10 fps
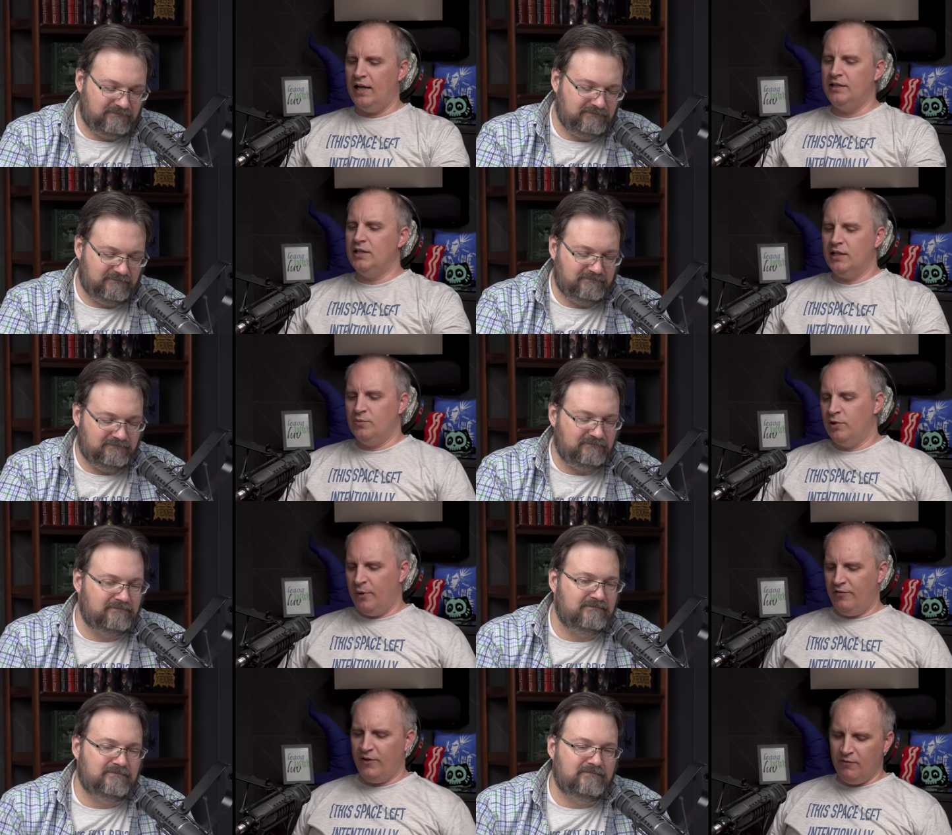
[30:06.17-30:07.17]
Speaker 1: uh, duck's one of
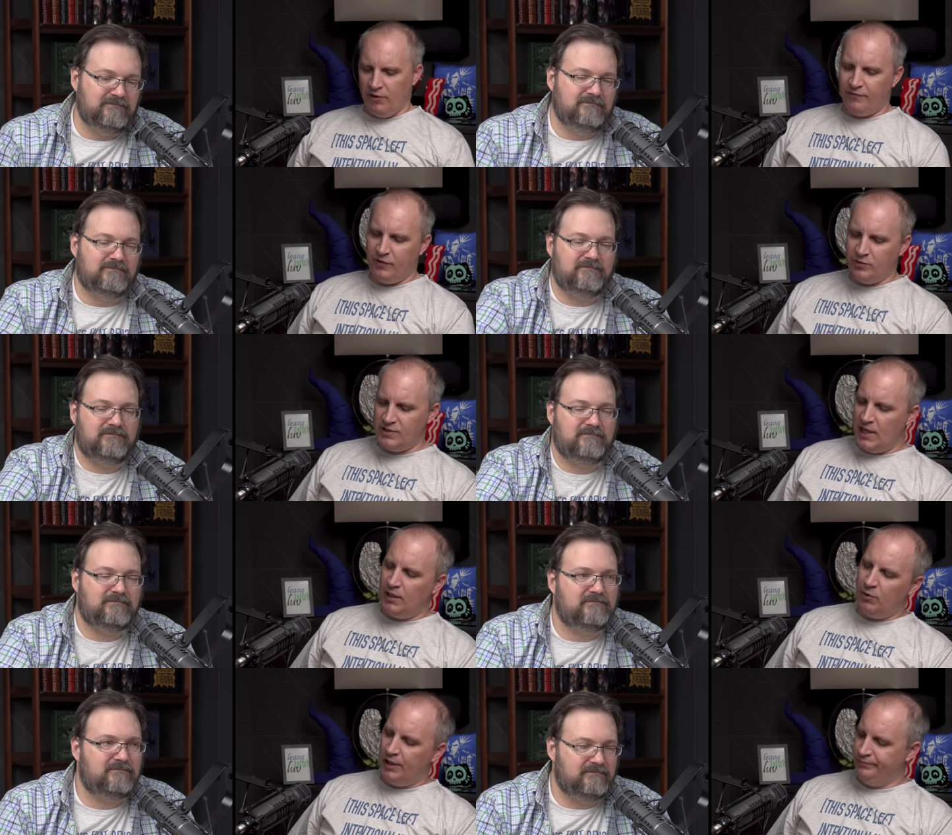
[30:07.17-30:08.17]
my favorite foods
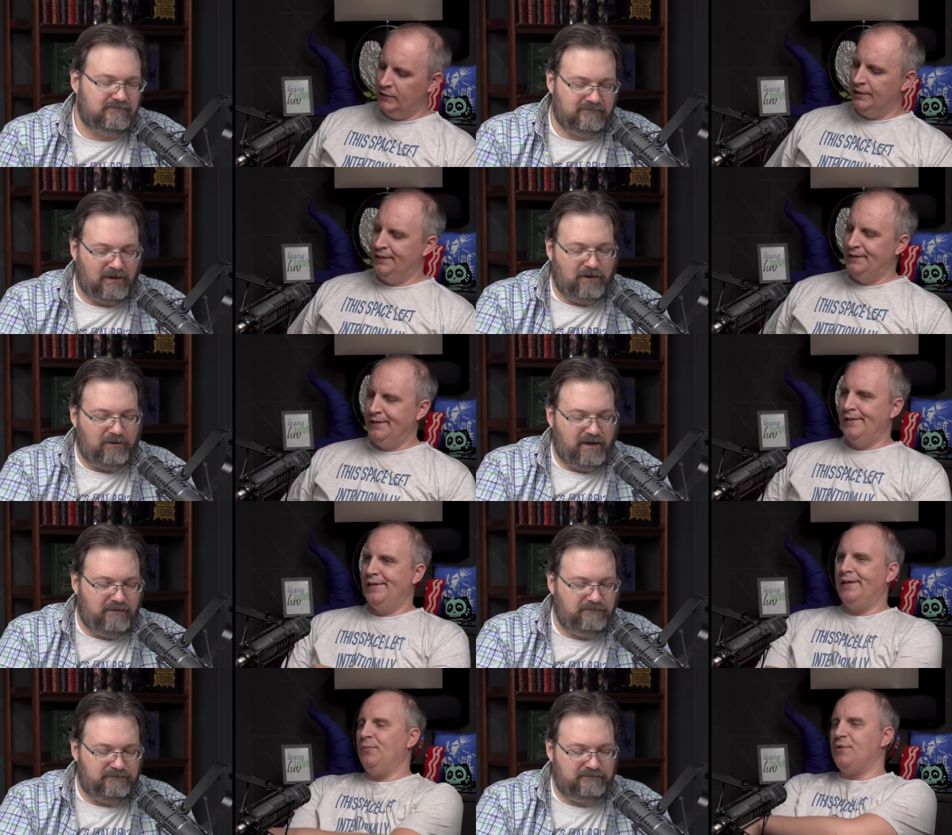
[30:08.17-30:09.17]
anyway. Okay.
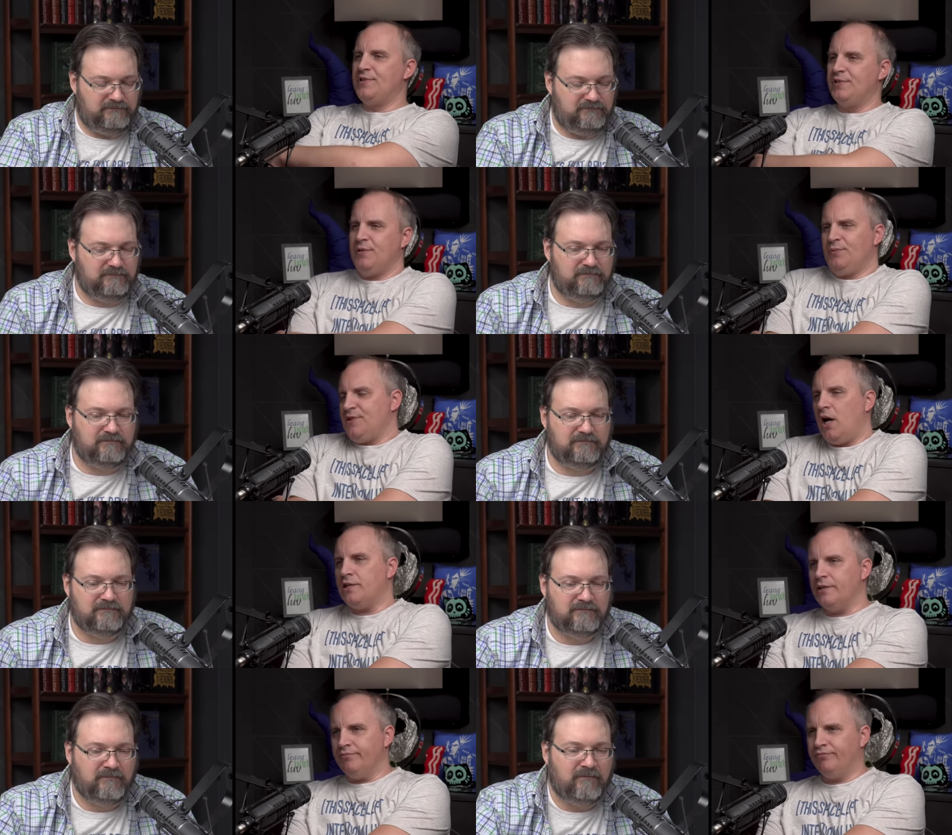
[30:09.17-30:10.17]
It was it was
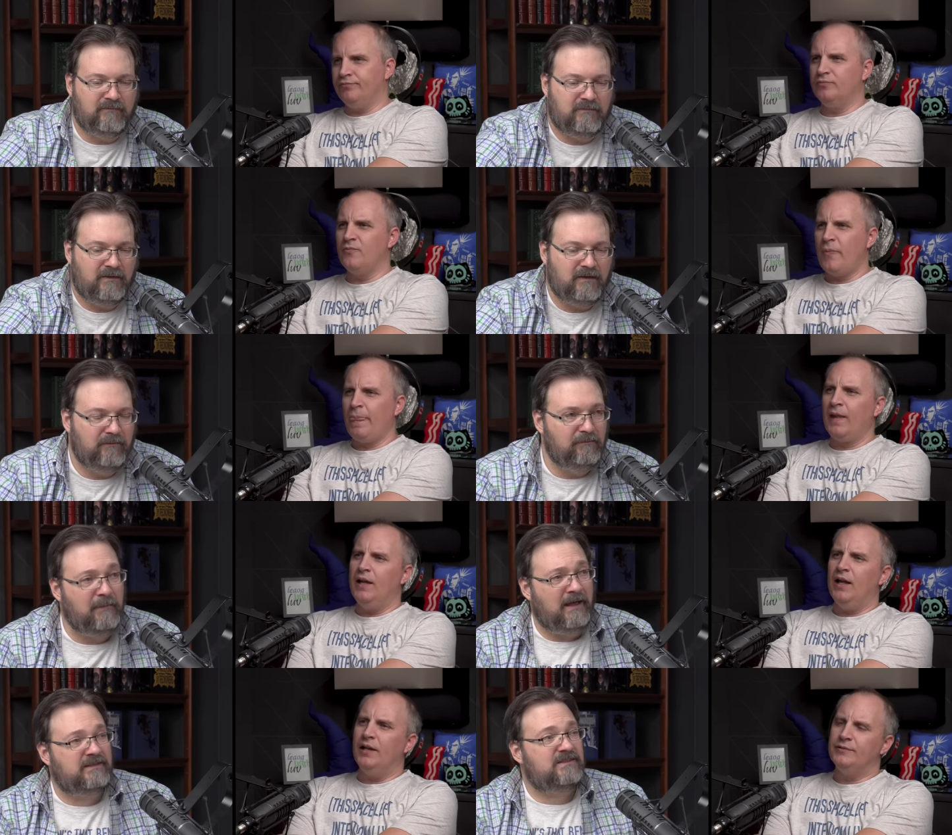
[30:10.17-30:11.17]
awesome
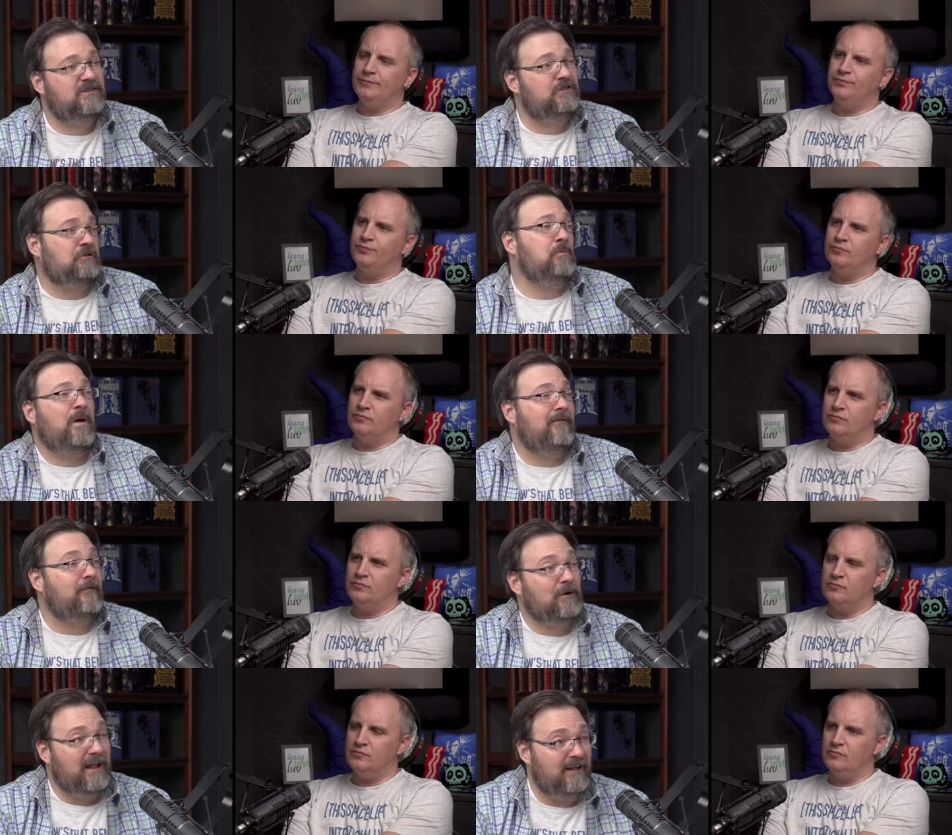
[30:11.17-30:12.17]
Speaker 2: best soup I've
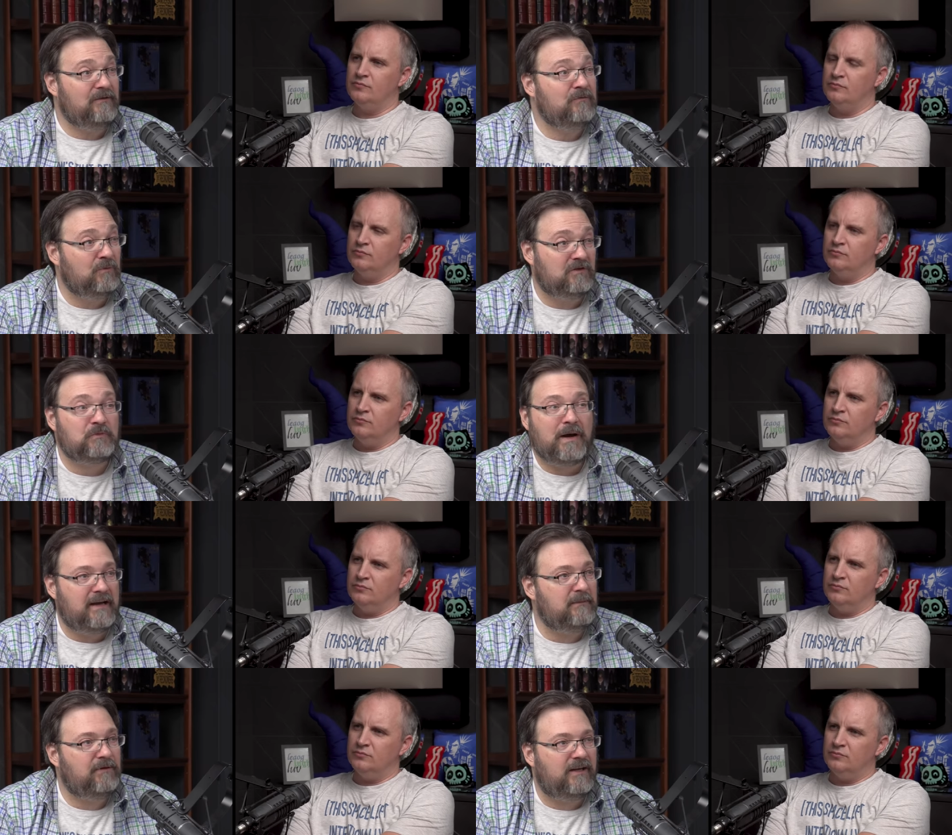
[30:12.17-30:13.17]
ever had was
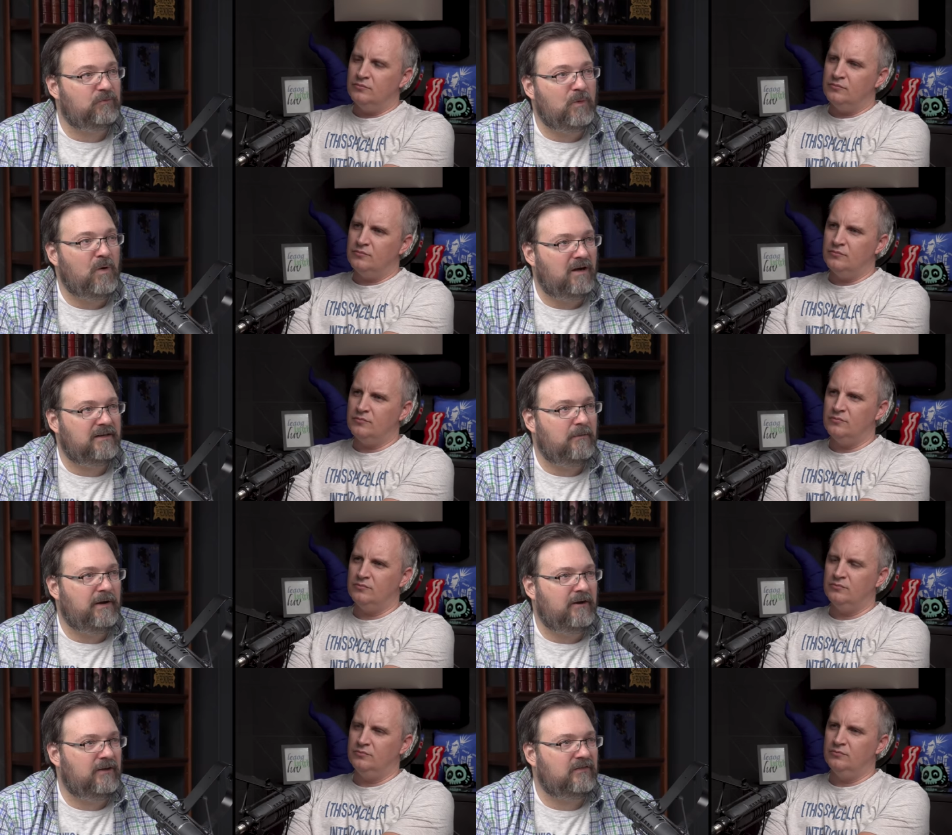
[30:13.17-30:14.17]
random place we walked in at
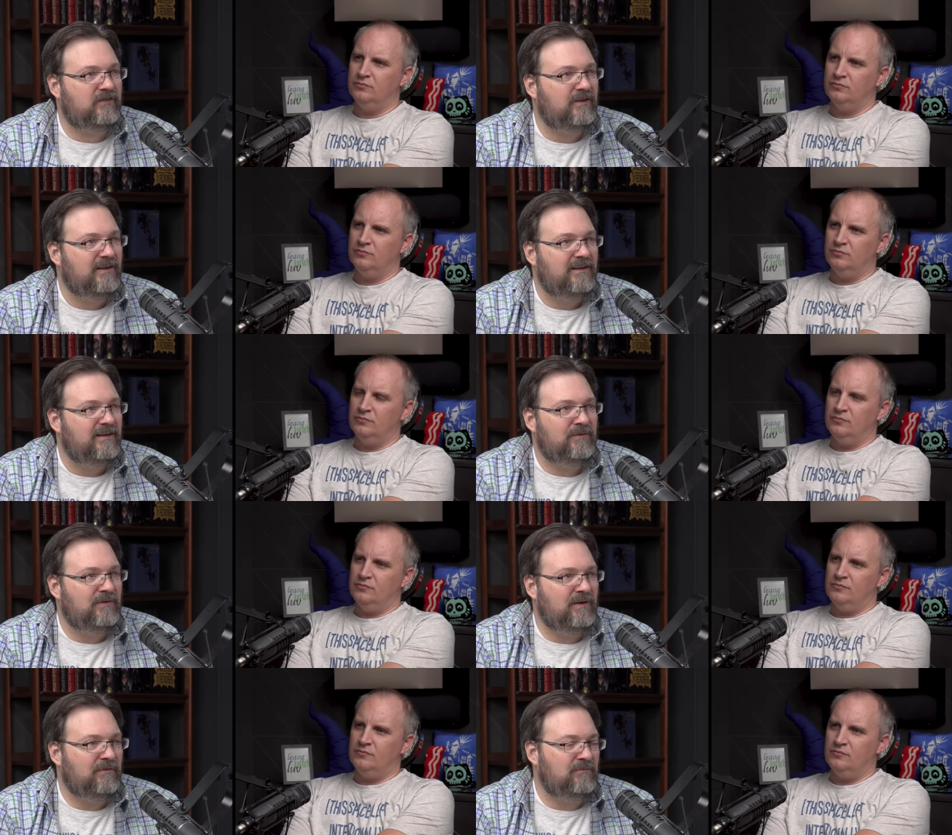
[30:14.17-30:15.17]
Paris.
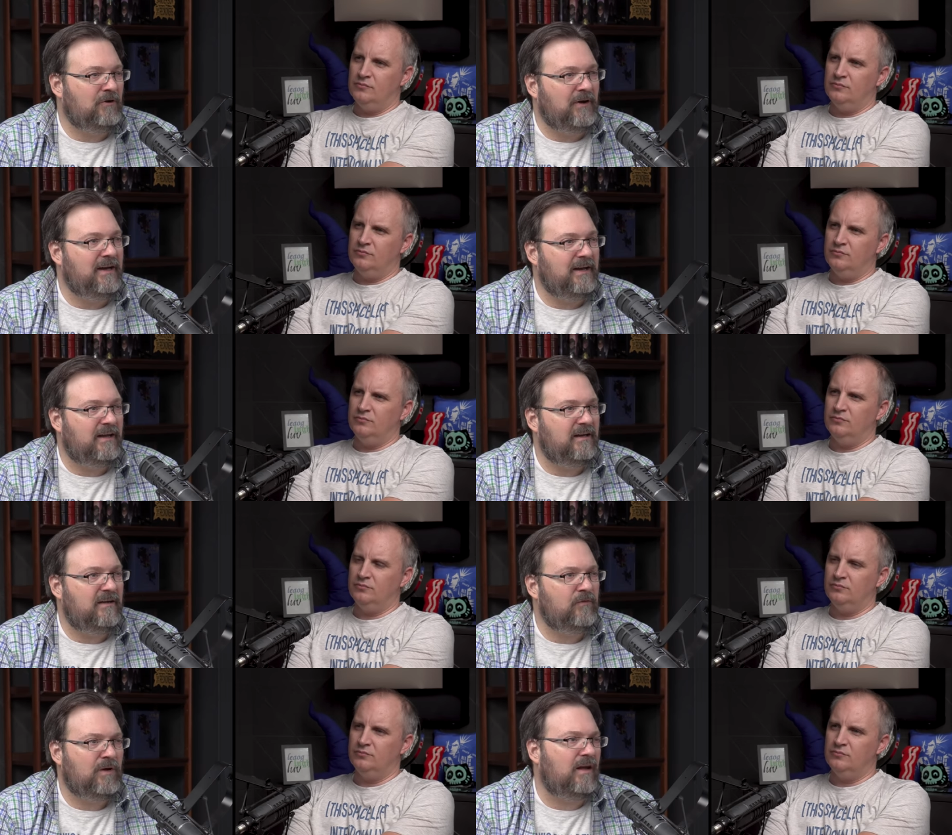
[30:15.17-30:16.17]
We're eating and
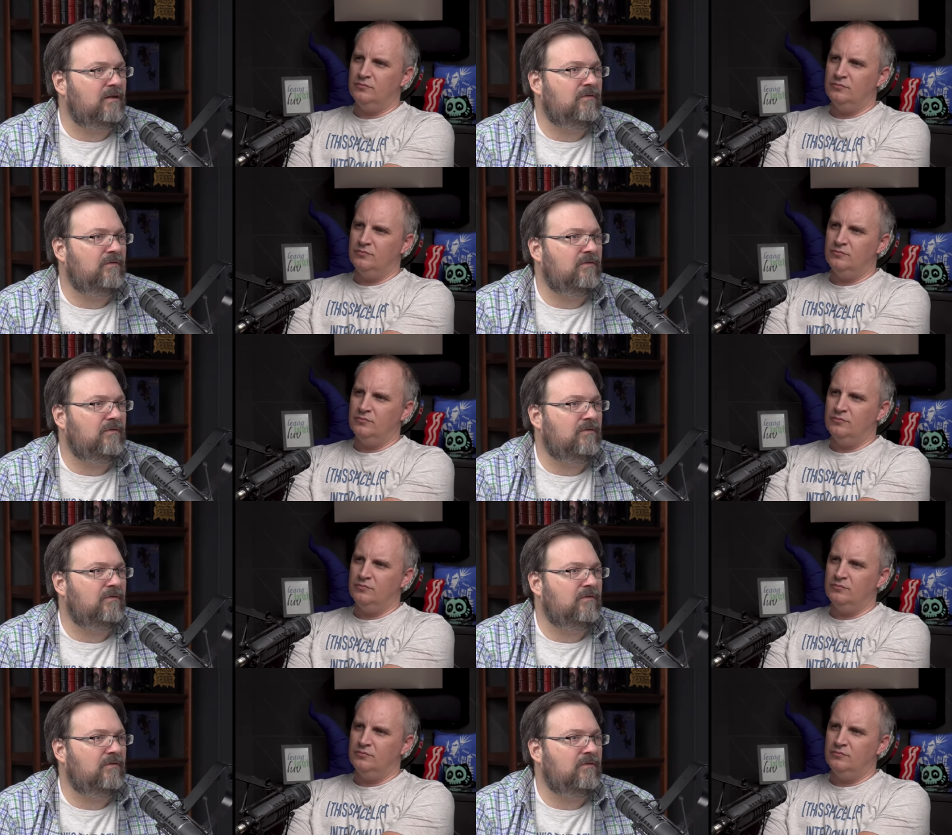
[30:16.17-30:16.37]
we're like,